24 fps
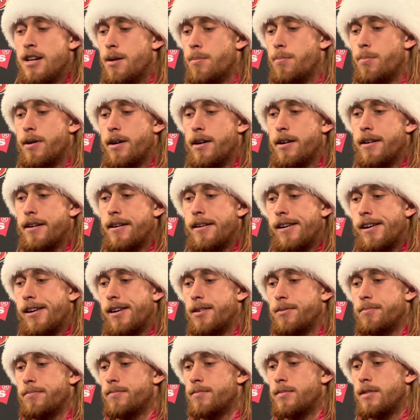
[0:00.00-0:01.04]
But
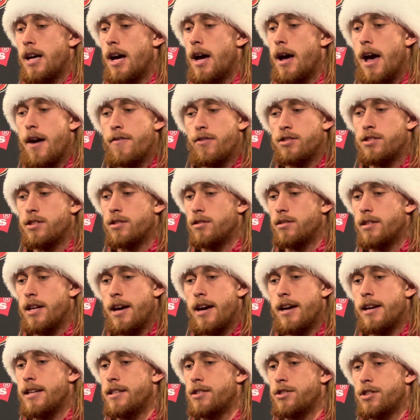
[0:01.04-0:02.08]
um, every single
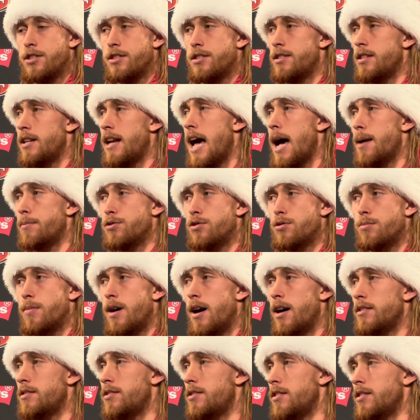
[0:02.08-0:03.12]
day, he's just an absolute
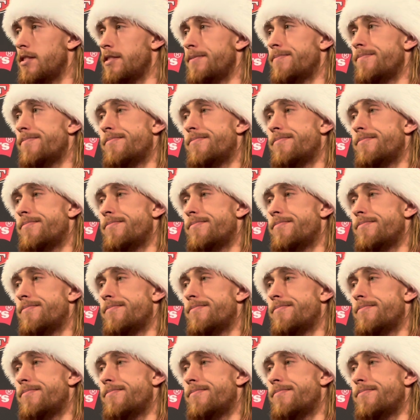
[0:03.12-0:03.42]
monster.